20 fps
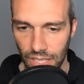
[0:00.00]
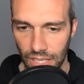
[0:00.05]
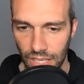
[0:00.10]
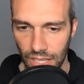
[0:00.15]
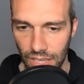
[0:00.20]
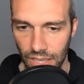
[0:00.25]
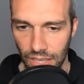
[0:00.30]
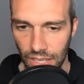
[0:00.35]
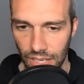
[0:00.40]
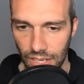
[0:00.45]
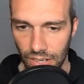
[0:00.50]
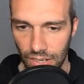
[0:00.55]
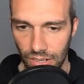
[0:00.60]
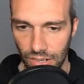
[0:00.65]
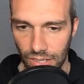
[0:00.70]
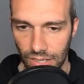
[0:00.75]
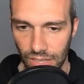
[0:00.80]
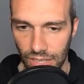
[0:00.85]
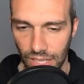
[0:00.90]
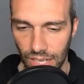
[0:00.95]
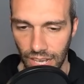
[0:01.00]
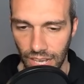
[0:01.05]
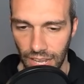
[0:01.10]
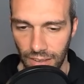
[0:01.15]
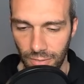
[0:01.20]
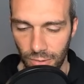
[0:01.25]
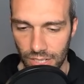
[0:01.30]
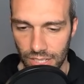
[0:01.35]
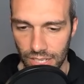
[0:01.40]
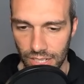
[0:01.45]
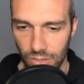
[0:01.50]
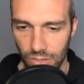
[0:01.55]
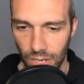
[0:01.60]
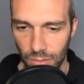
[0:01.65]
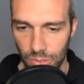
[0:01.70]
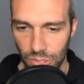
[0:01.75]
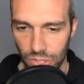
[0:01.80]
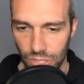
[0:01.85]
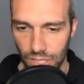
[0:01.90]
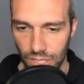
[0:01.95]
they are alive. We did
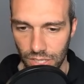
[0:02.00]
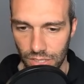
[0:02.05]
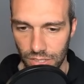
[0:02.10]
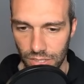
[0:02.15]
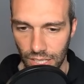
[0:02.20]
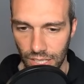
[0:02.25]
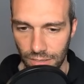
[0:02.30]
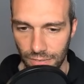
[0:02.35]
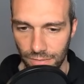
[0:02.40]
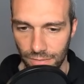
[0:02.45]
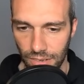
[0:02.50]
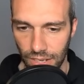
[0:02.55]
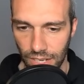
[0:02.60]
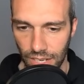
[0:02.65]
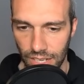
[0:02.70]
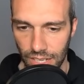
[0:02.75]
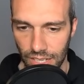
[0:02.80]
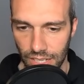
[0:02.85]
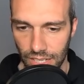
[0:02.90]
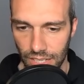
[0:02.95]
grab a shield, so that's fine.